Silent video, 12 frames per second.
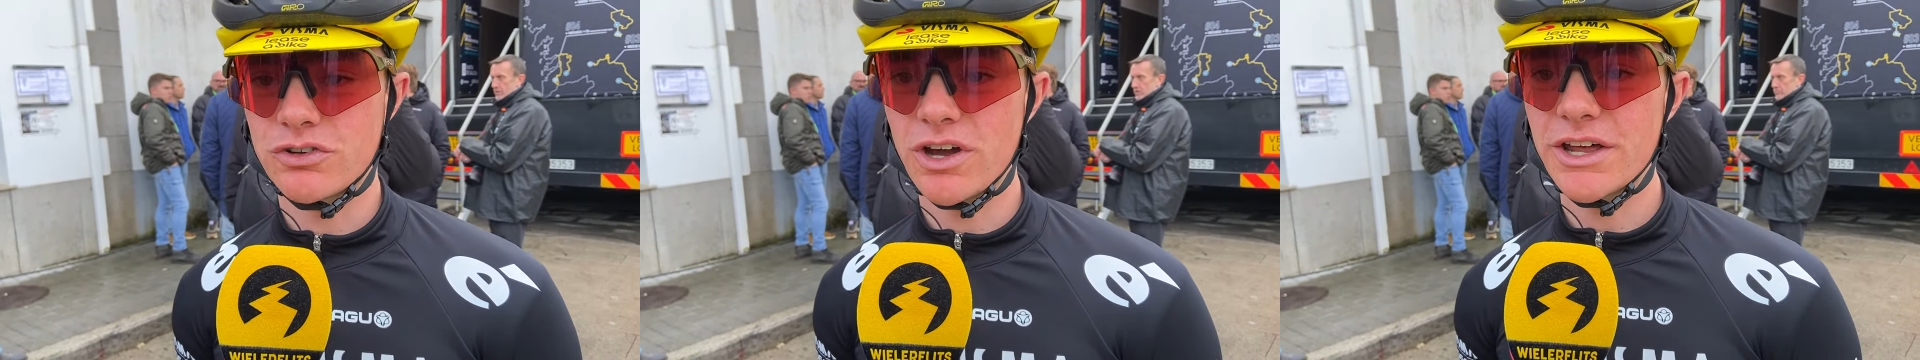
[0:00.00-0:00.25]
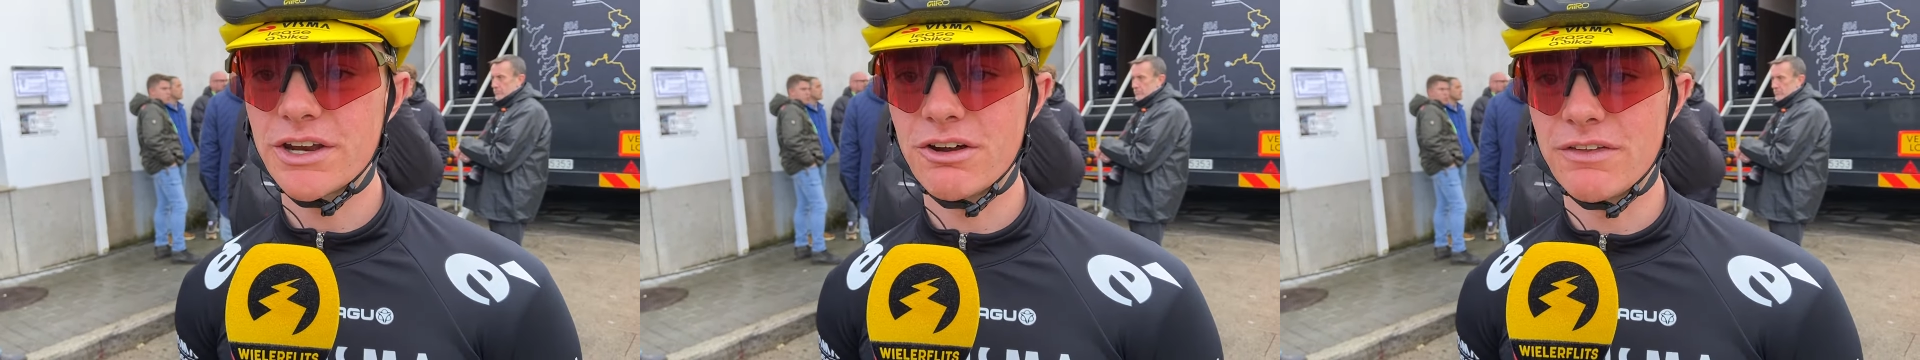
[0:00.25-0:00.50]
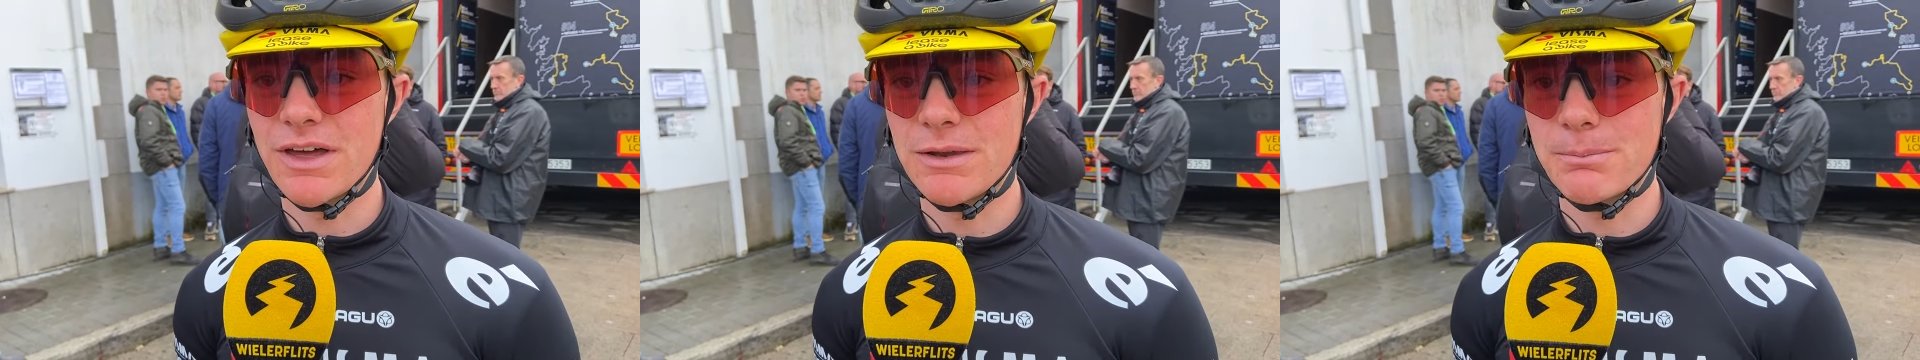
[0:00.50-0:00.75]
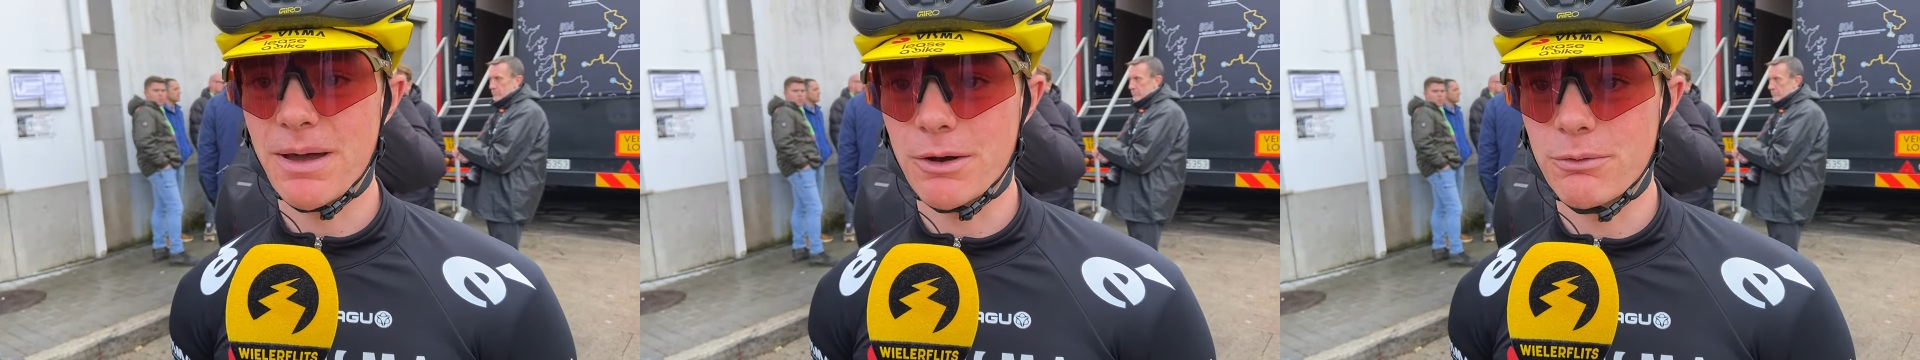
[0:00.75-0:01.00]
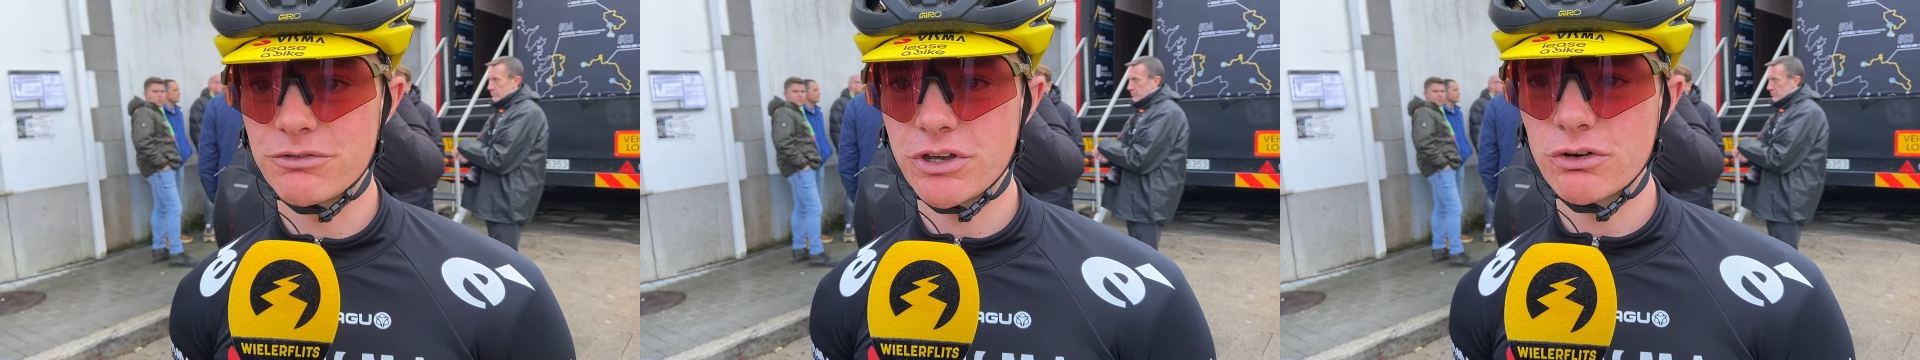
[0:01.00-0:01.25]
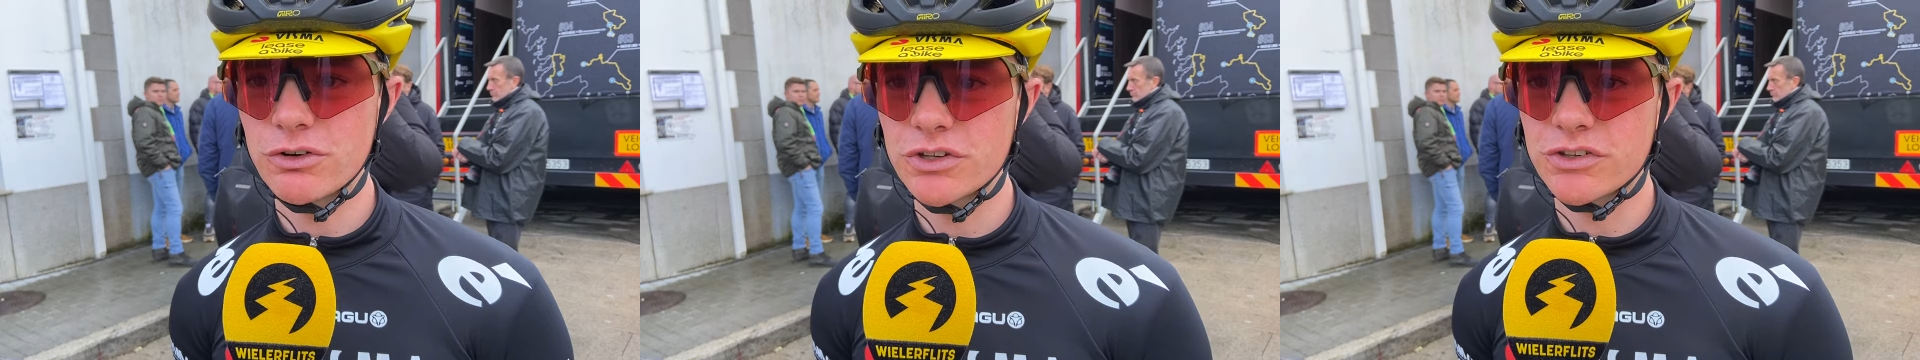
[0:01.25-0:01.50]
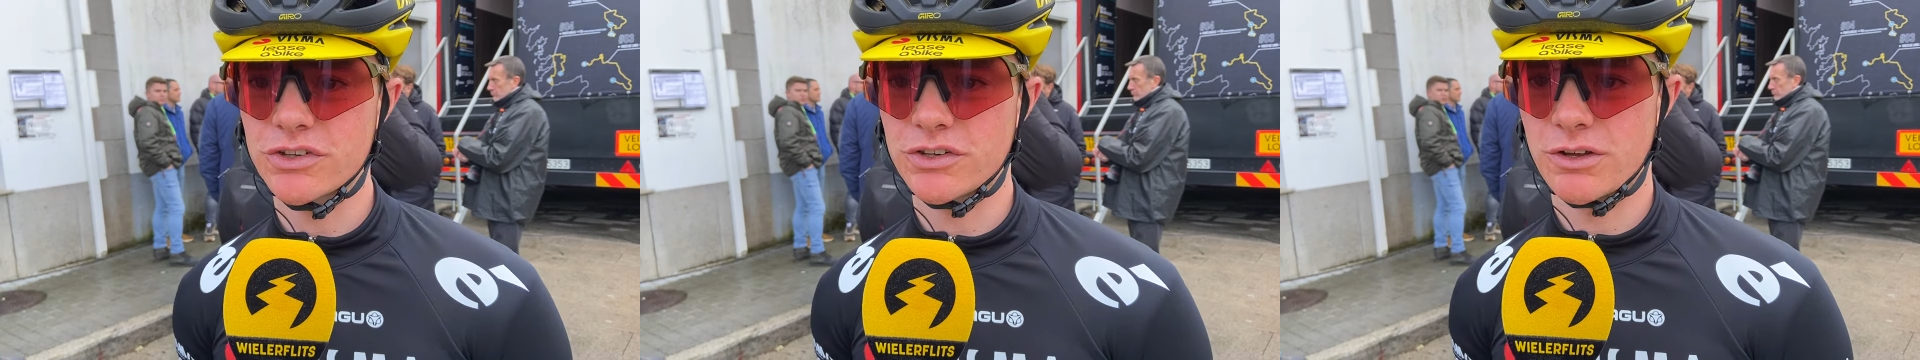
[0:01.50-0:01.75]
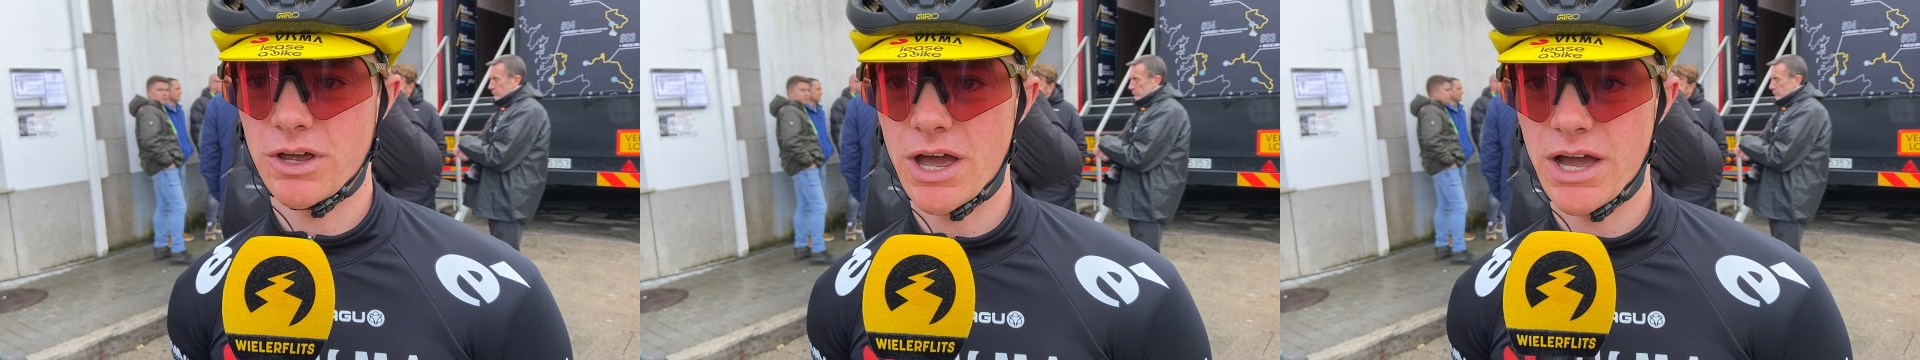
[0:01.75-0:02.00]
Strada and then back with
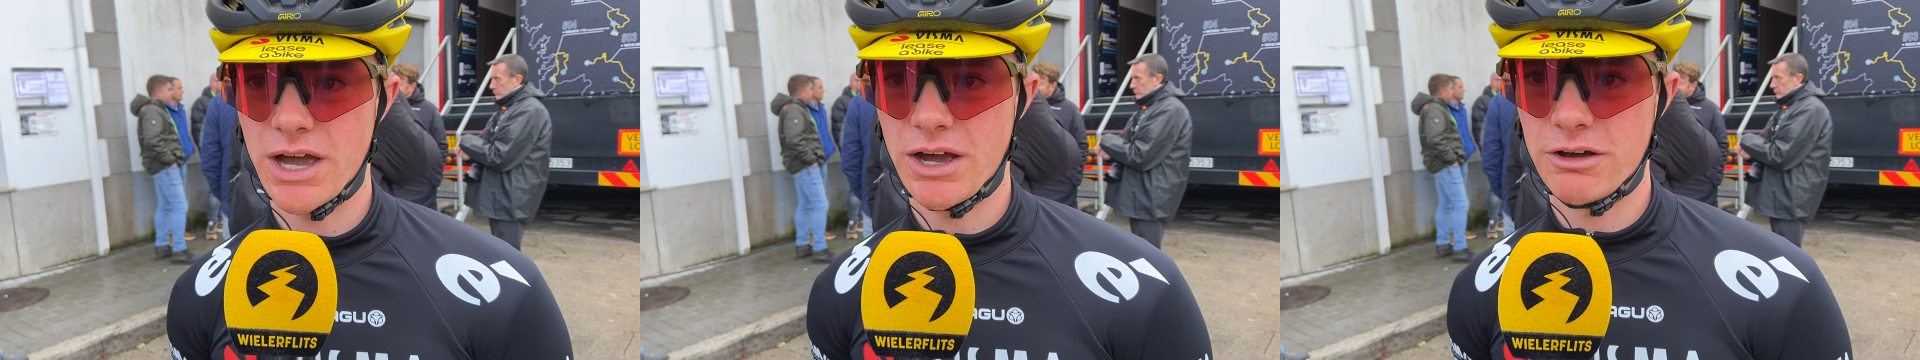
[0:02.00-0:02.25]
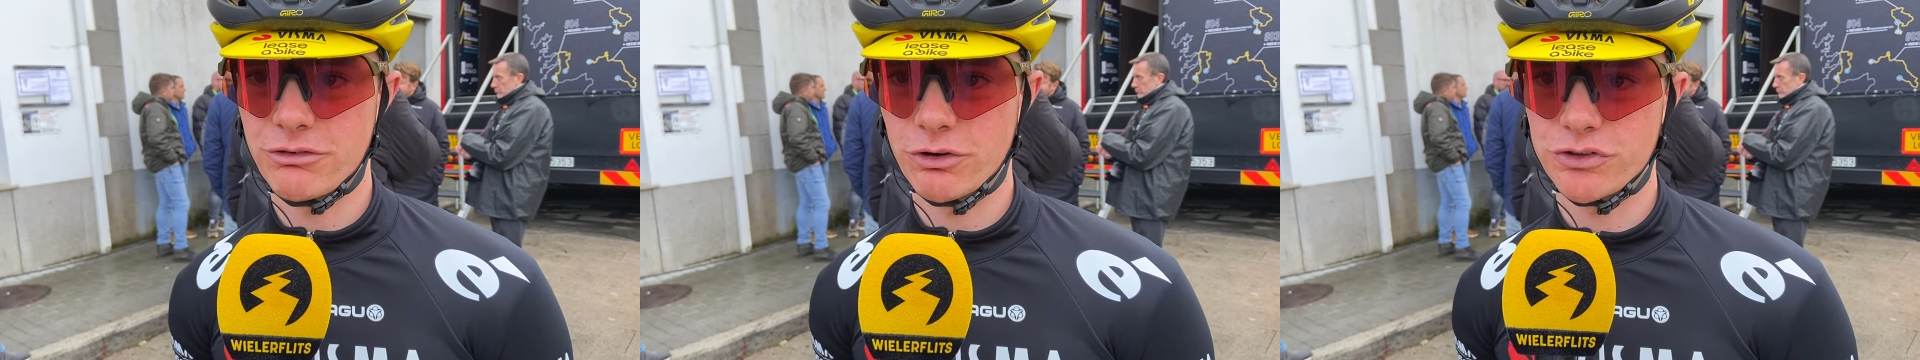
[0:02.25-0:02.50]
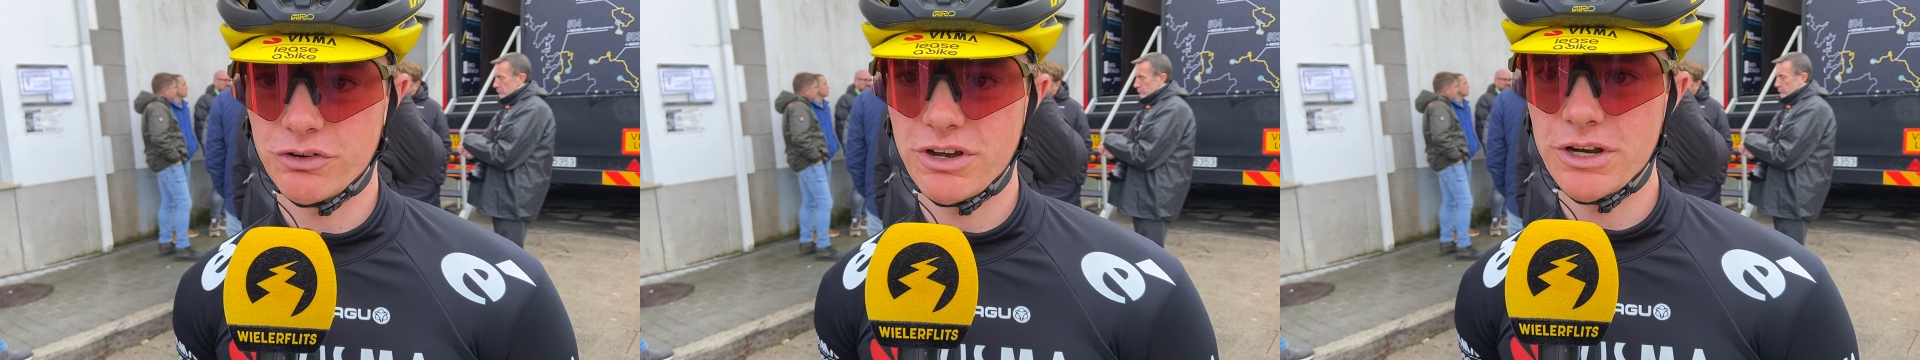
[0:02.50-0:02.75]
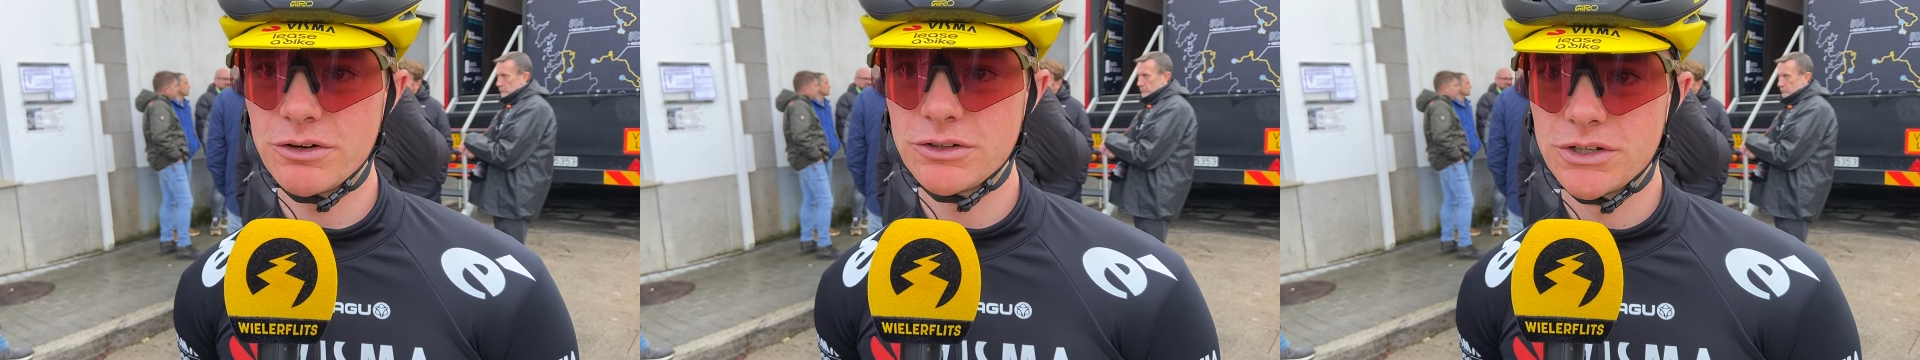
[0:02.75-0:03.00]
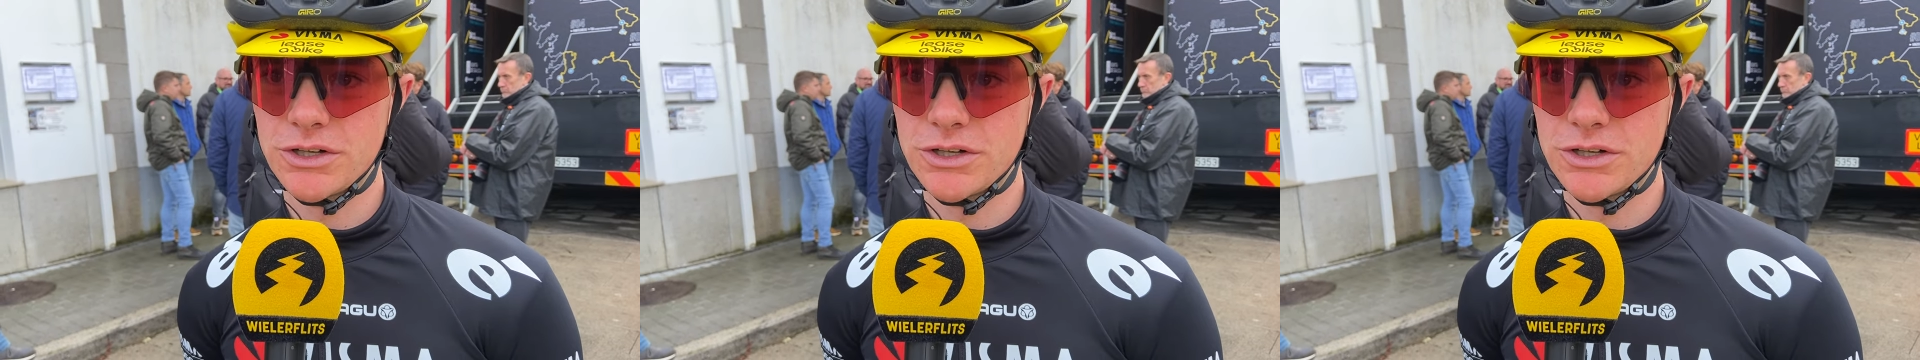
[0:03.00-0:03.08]
Jonas for Torino.